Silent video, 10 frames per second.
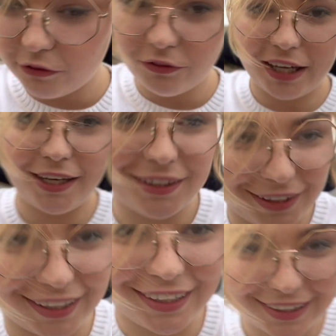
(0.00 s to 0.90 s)

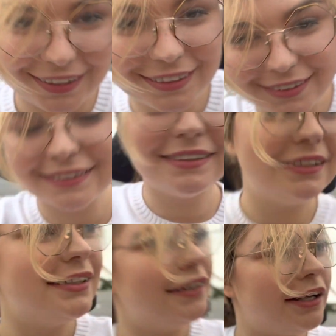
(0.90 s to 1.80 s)
Finally,
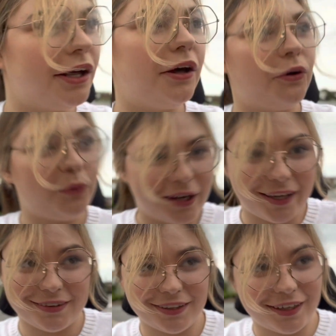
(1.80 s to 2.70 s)
we're at the